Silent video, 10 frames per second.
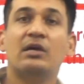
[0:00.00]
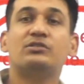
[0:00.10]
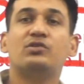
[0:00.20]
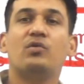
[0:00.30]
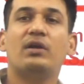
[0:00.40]

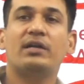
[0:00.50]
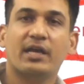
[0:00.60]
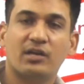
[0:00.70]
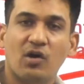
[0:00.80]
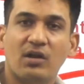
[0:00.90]
solar
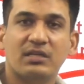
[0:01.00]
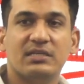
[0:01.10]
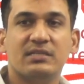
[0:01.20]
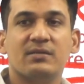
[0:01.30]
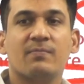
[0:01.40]

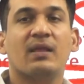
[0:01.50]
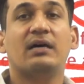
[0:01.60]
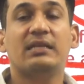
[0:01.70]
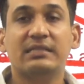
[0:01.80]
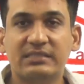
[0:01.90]
technologies,
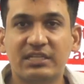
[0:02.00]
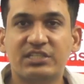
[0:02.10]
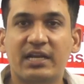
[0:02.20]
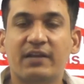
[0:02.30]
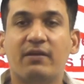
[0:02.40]

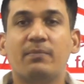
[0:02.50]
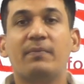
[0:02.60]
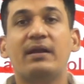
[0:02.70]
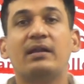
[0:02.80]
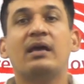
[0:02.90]
research and
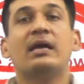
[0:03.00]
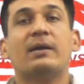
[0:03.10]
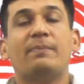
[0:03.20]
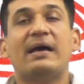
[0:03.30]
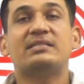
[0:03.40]
development,
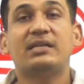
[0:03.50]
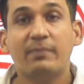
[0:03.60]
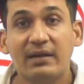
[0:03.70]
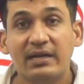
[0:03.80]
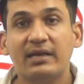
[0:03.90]
capacity
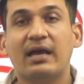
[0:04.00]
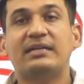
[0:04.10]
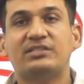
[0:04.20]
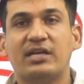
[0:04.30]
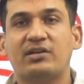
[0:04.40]
building,
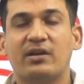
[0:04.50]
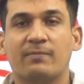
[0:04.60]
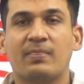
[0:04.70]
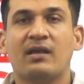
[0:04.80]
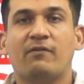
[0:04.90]

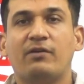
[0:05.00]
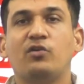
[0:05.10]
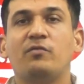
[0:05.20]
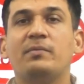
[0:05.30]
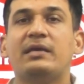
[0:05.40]
etc. What
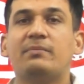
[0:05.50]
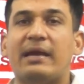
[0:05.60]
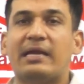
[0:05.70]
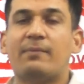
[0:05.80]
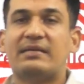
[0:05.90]
do we mean
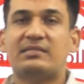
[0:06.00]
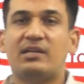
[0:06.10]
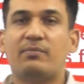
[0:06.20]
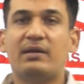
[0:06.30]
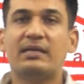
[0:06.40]
by
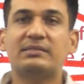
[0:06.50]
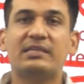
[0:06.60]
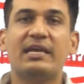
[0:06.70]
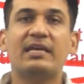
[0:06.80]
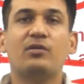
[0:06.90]
capacity building?
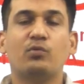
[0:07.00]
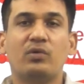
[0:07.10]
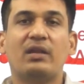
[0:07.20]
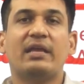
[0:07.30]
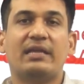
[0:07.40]
Say in
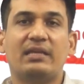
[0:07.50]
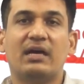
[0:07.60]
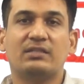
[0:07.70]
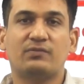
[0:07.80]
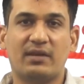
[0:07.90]
rural
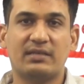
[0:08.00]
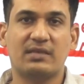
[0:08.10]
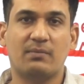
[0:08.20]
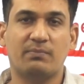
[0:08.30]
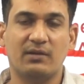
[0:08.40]
areas, for
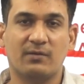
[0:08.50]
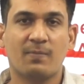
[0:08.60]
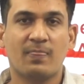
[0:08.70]
example,